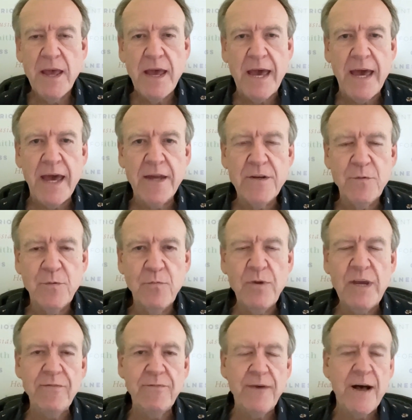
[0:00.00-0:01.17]
And we
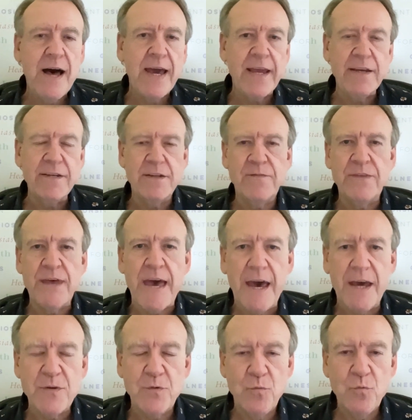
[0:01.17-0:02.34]
find
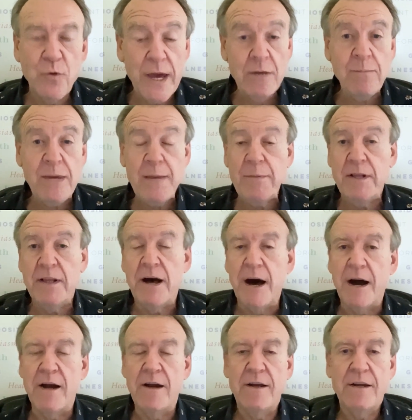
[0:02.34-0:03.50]
that when people
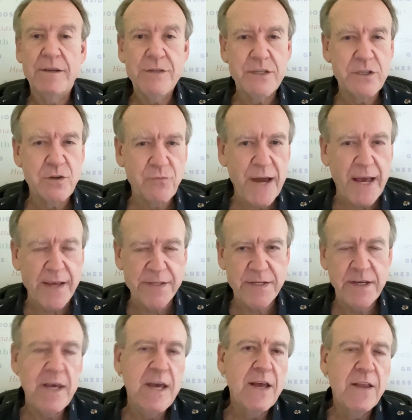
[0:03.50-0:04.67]
are stressed,
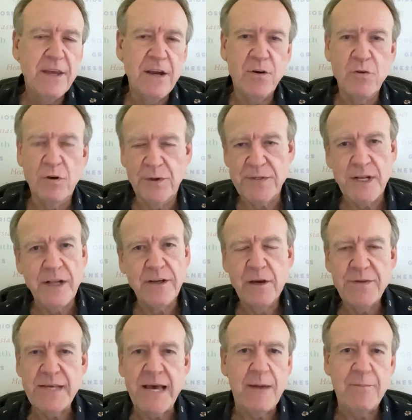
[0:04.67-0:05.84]
their cortisol
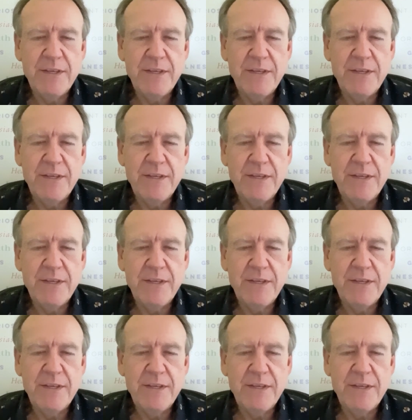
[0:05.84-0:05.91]
goes up.